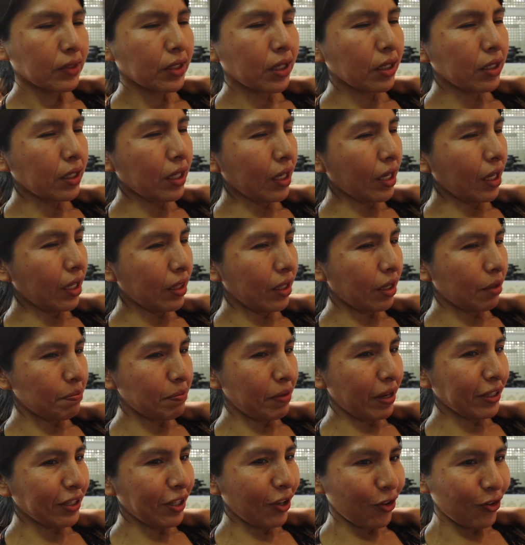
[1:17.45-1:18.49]
You wanted to
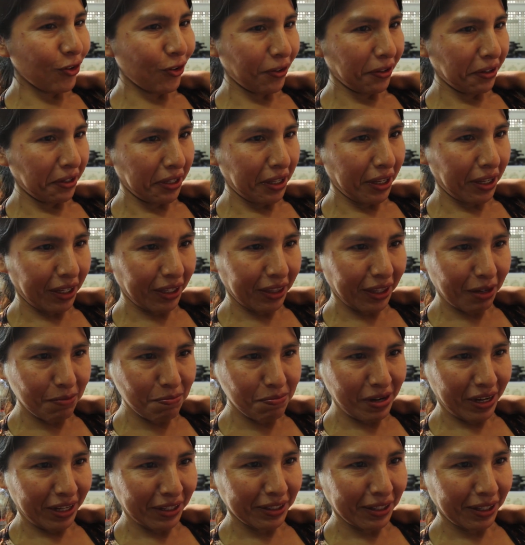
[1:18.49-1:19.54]
make money,
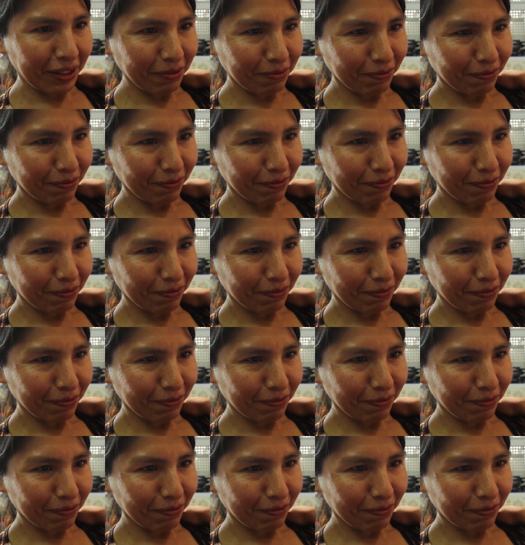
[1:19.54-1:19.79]
didn't you?